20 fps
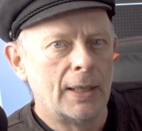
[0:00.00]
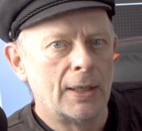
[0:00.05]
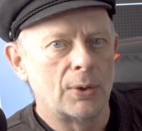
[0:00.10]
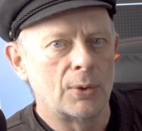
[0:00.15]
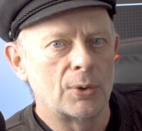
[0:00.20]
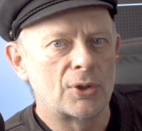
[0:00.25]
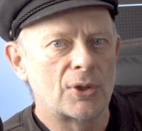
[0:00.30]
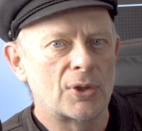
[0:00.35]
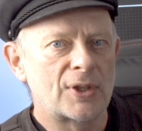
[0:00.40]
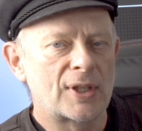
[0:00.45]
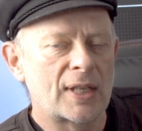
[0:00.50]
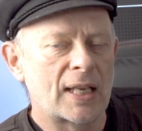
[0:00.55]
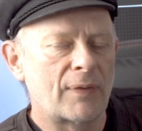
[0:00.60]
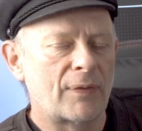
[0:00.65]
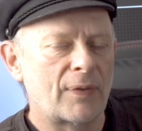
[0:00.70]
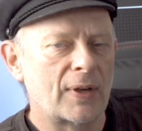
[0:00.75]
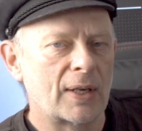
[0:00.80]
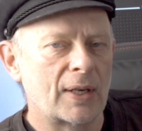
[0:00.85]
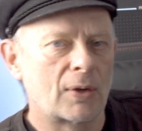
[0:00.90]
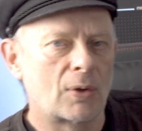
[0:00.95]
You just
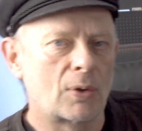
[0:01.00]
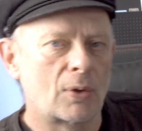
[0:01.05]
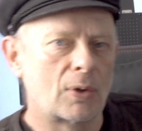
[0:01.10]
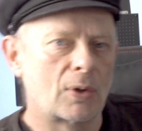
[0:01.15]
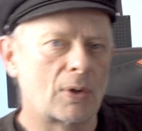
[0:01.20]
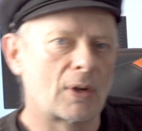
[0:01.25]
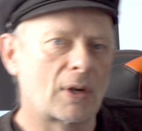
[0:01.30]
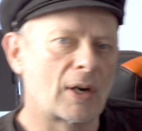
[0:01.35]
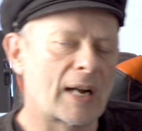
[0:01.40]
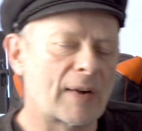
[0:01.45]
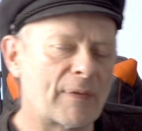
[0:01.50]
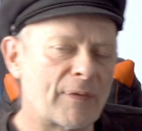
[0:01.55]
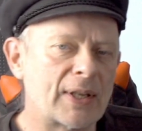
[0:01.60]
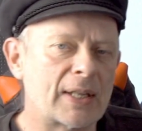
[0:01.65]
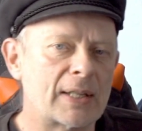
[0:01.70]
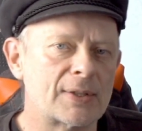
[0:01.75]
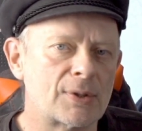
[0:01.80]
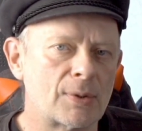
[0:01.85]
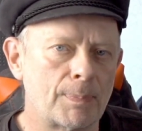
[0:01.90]
have a graphical